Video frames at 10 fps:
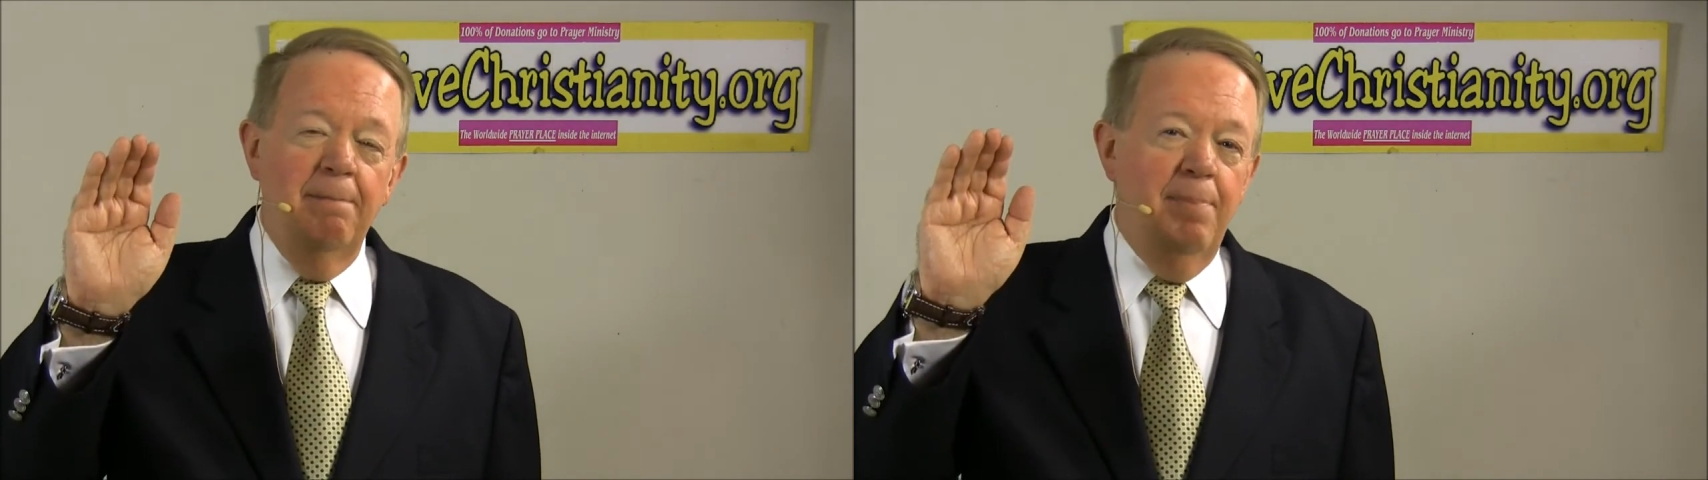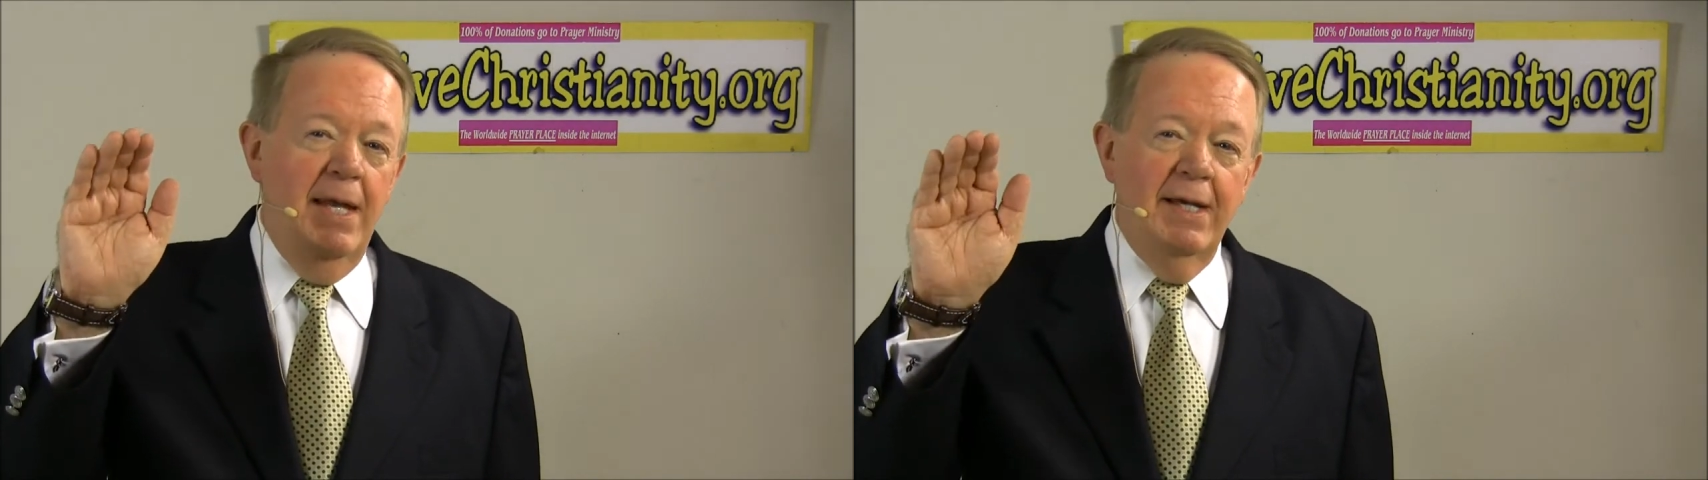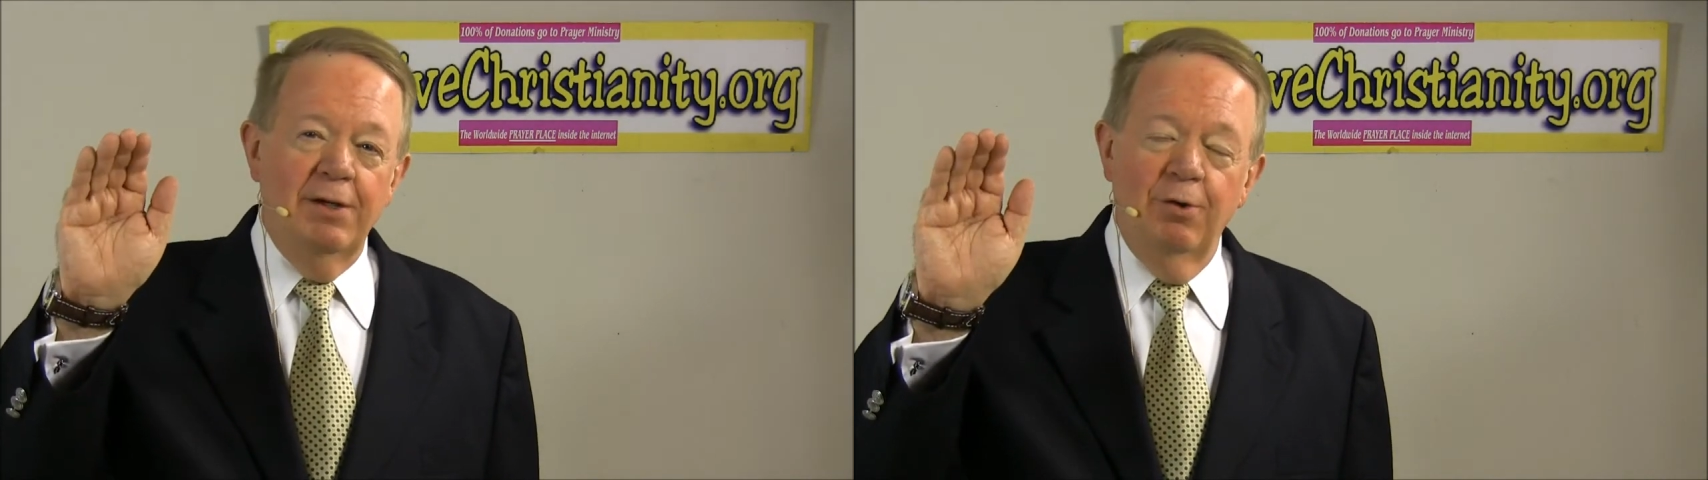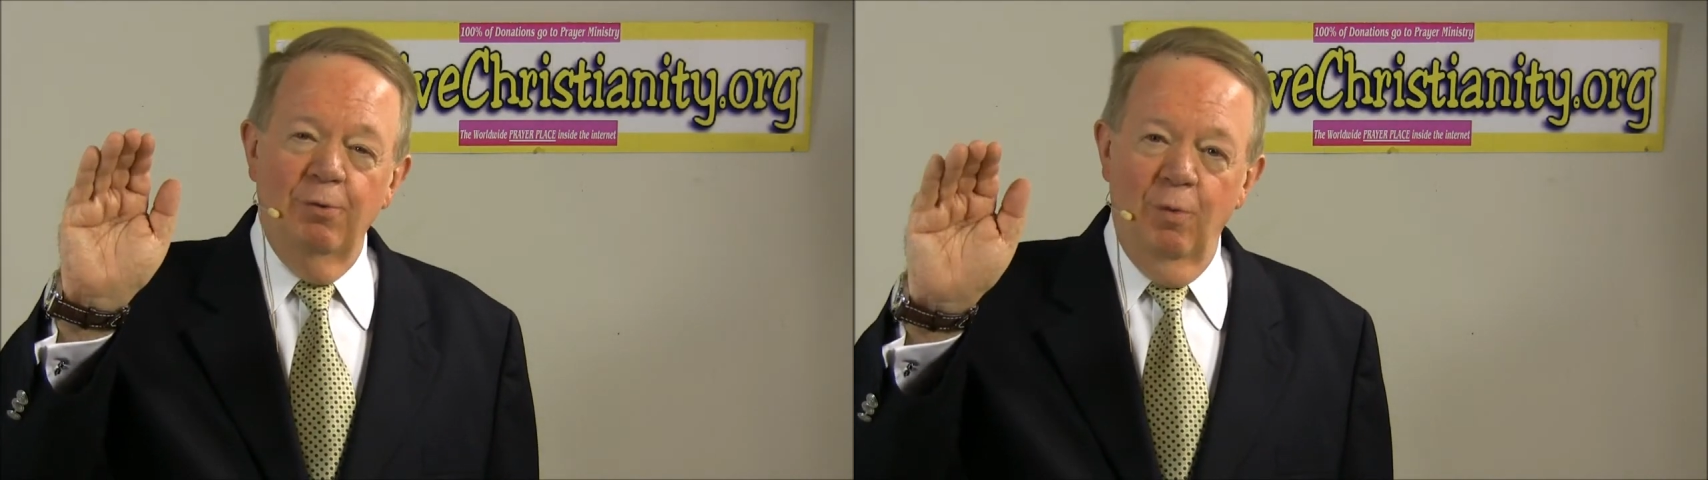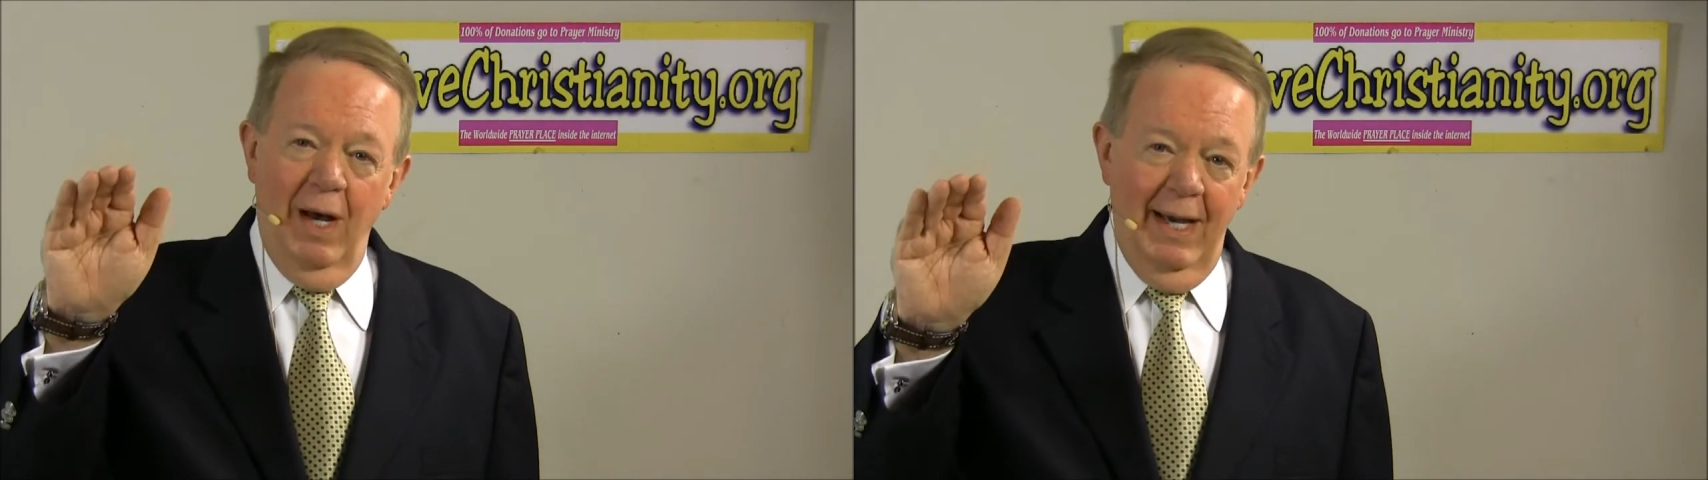
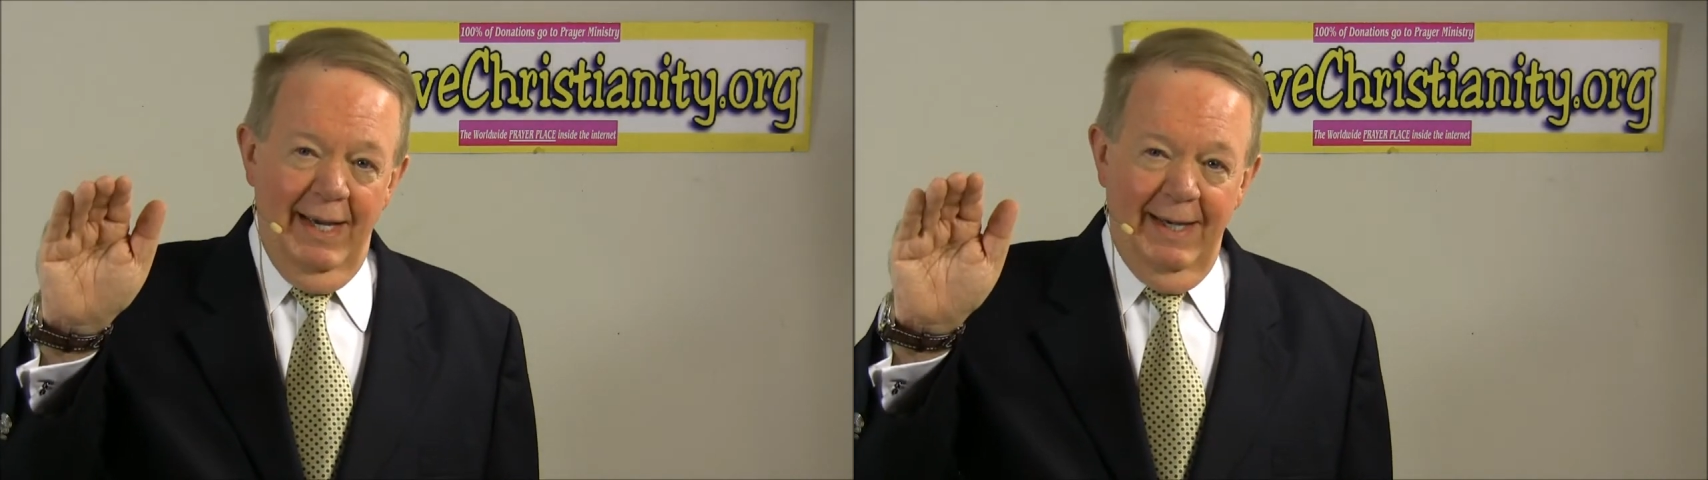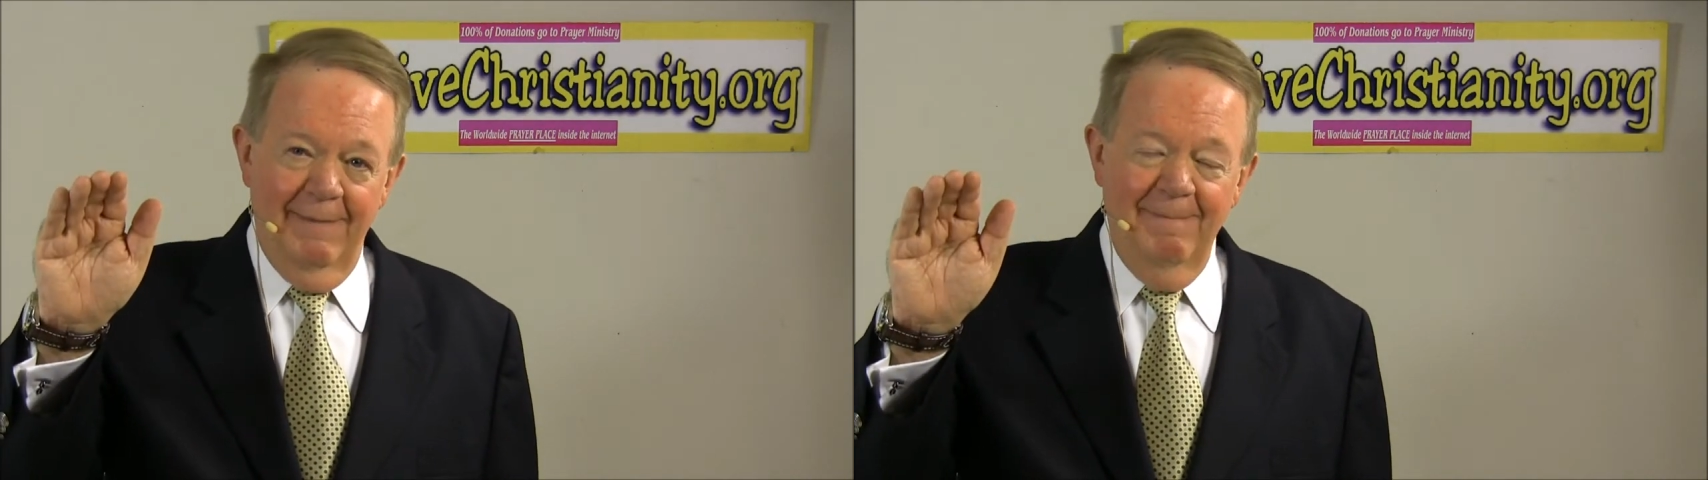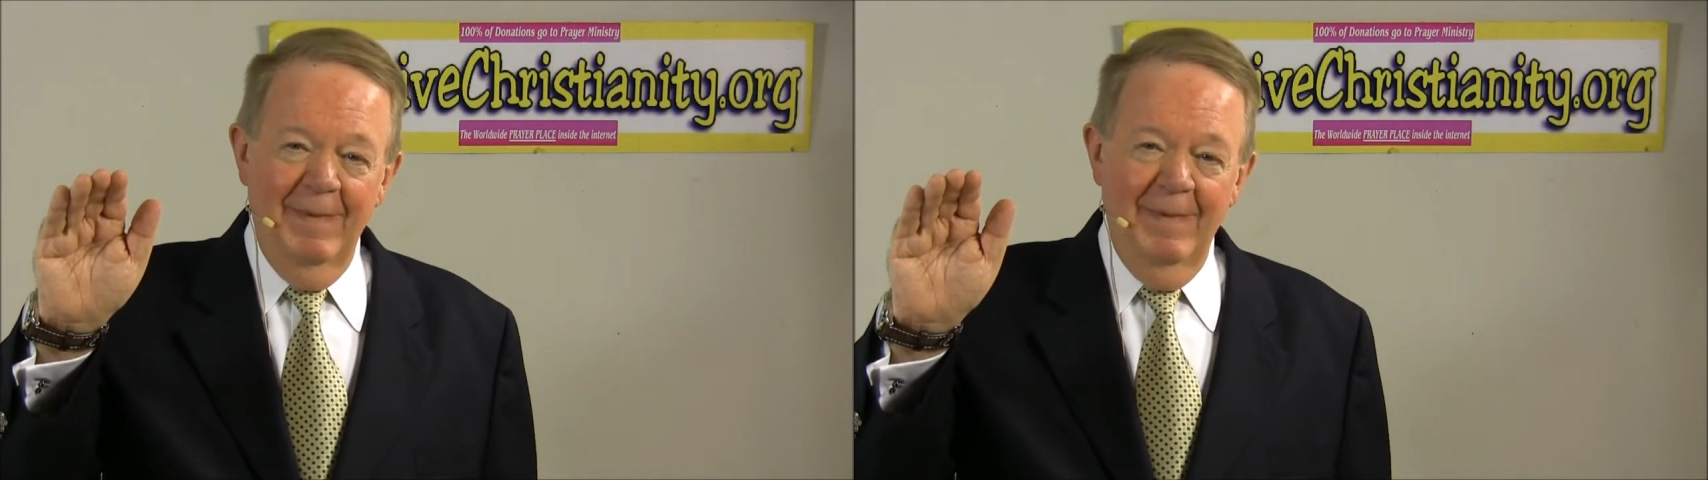pinnacle way